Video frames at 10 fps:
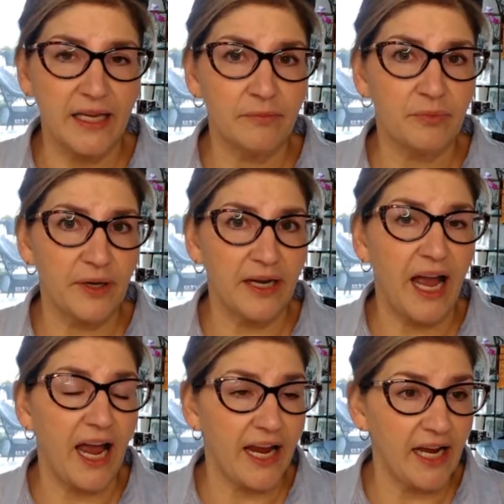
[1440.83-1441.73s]
can bring
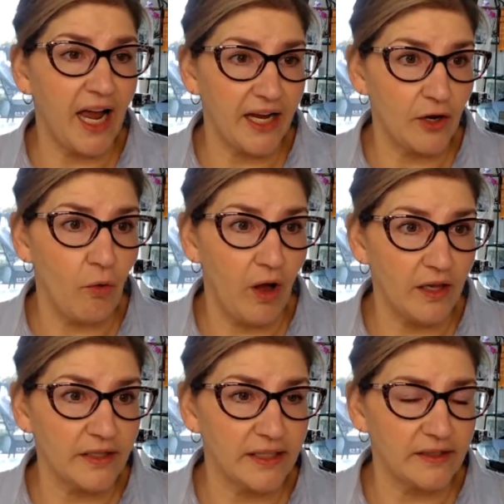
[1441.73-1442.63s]
high
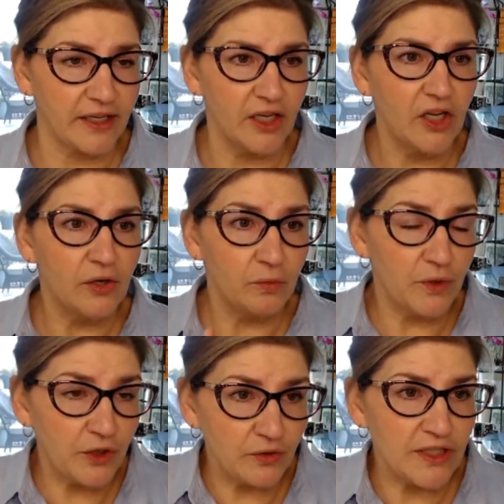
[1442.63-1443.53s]
quality. Like
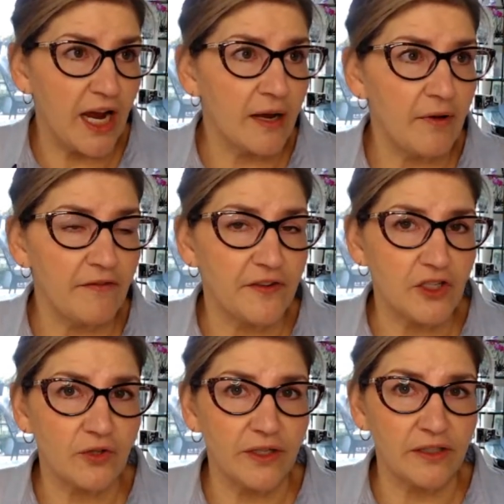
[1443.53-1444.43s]
when you talk about
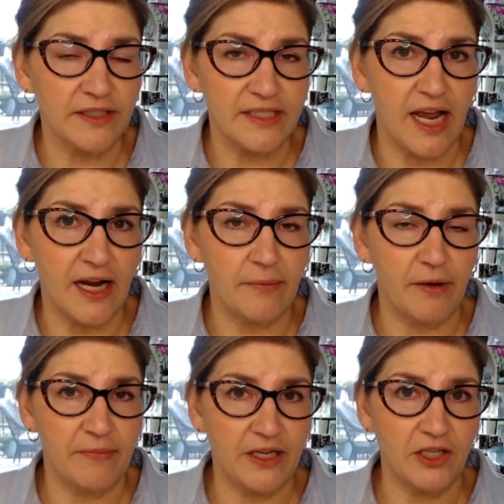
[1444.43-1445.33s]
fish oil, let's talk
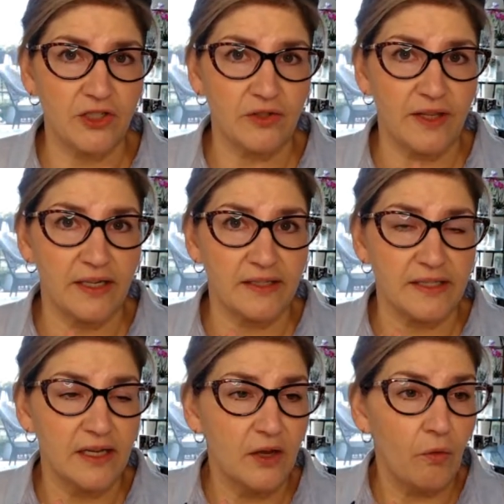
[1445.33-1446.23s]
about making sure that
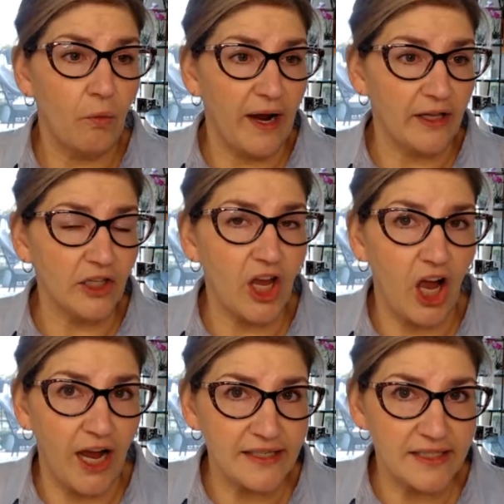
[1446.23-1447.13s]
it's wild
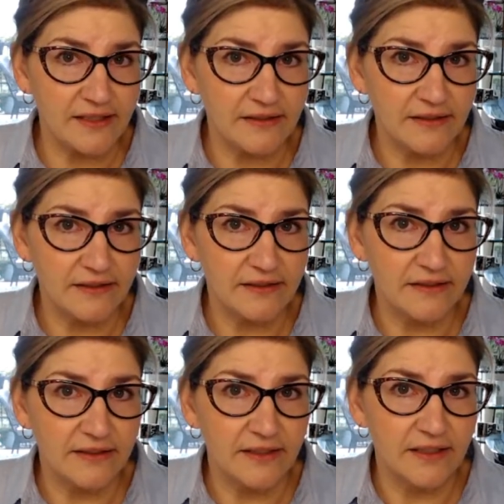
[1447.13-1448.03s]
caught.
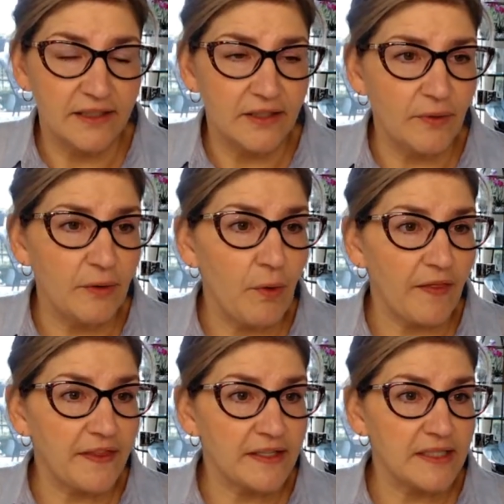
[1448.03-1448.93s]
We
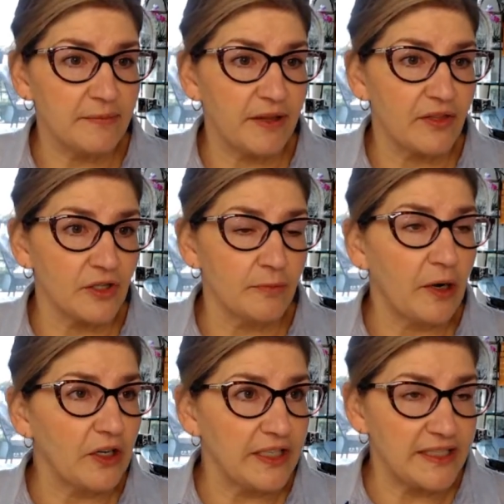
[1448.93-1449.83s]
want things to be
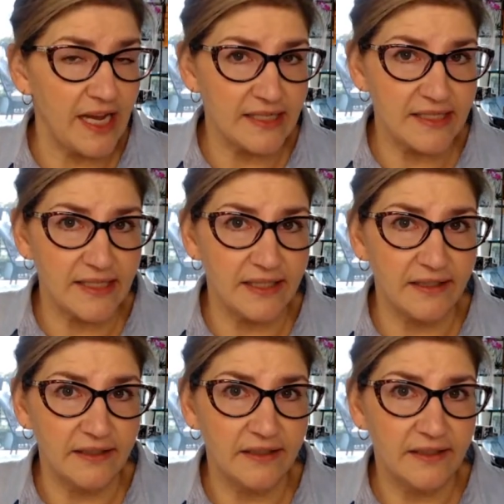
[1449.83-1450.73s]
third-party
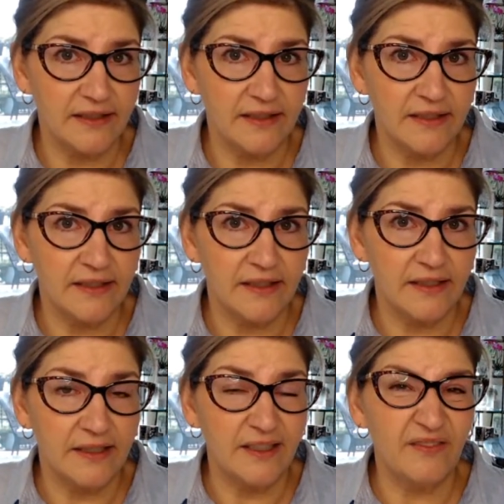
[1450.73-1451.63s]
tested.
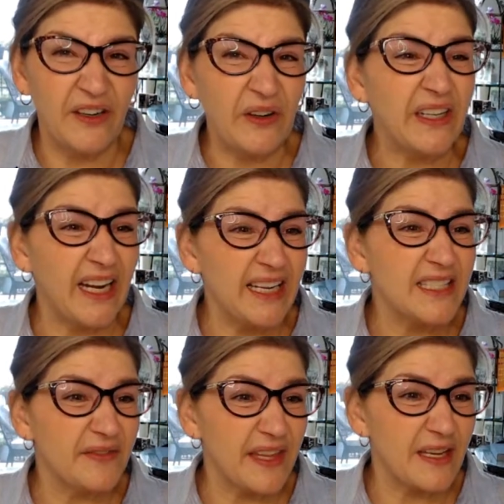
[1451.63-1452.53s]
Very
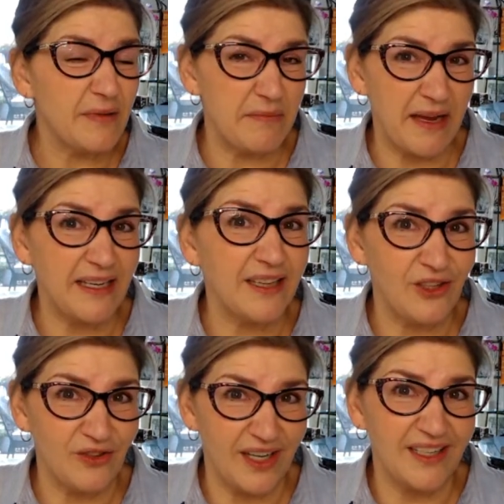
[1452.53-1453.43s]
nice if they can be made in the
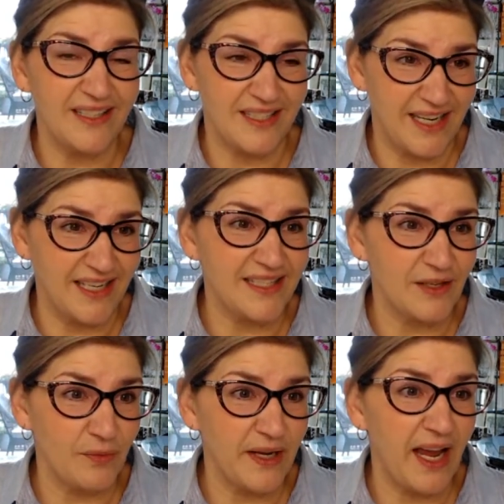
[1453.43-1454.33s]
United States
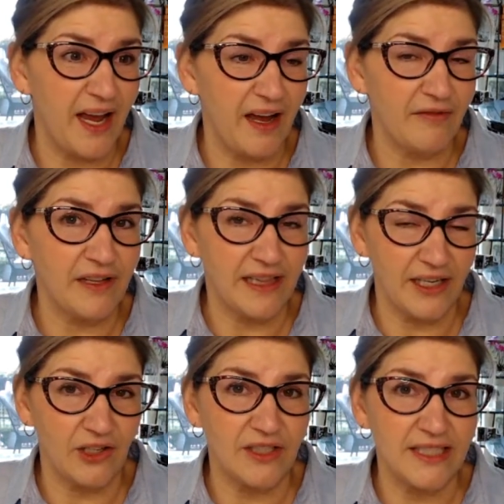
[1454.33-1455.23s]
and we have
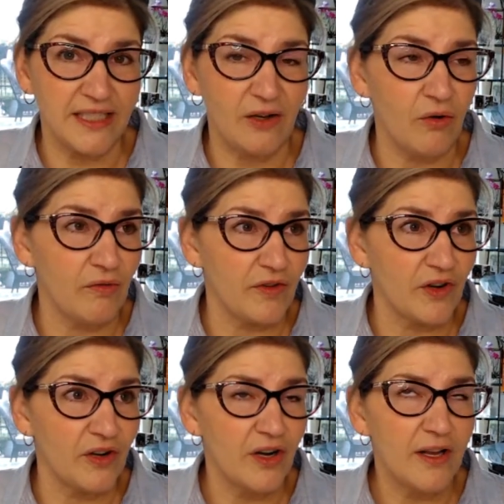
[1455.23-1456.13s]
clarity
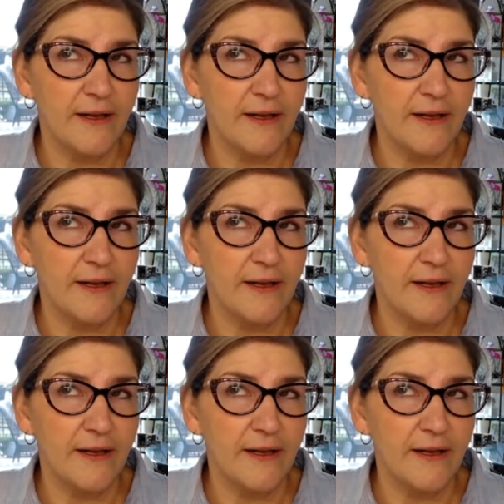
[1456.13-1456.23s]
over